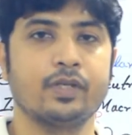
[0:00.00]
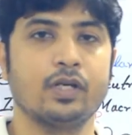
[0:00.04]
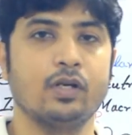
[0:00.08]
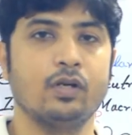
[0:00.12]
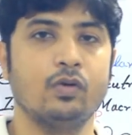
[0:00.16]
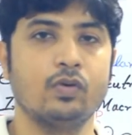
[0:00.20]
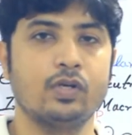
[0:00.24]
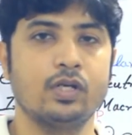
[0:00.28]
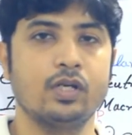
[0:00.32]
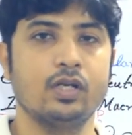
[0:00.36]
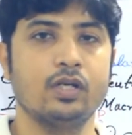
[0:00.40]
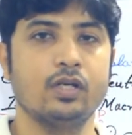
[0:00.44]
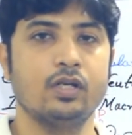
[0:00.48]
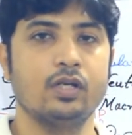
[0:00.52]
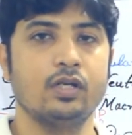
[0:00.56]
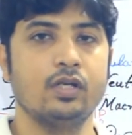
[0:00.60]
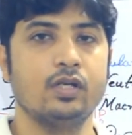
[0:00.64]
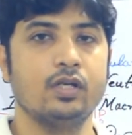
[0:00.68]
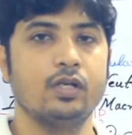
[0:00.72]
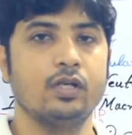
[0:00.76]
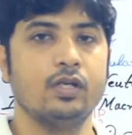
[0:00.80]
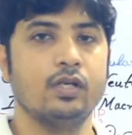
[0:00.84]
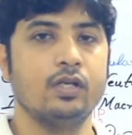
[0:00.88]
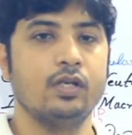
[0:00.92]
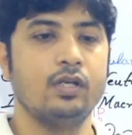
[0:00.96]
Okay,
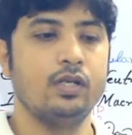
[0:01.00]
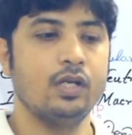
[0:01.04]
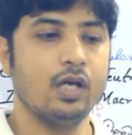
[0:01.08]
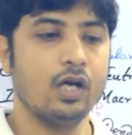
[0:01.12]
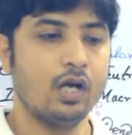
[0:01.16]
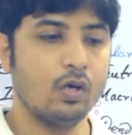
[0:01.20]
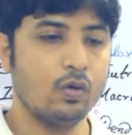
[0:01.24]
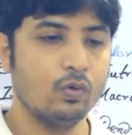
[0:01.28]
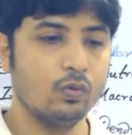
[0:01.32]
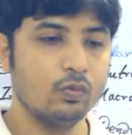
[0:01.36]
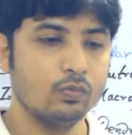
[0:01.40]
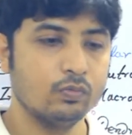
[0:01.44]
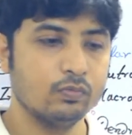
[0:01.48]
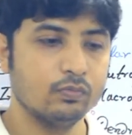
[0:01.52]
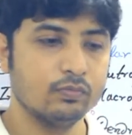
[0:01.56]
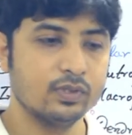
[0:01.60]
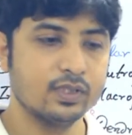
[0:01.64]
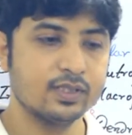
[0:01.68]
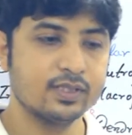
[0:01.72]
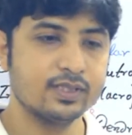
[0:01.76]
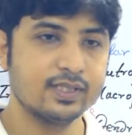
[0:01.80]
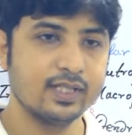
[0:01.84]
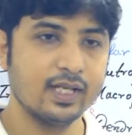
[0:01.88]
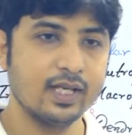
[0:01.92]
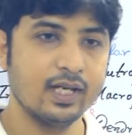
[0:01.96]
now the
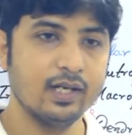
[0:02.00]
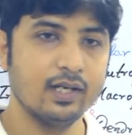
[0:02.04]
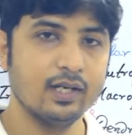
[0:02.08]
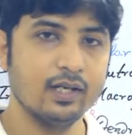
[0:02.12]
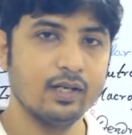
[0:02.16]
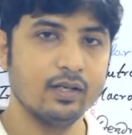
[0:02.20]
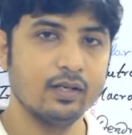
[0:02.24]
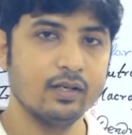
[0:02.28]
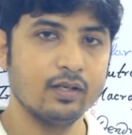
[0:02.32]
cell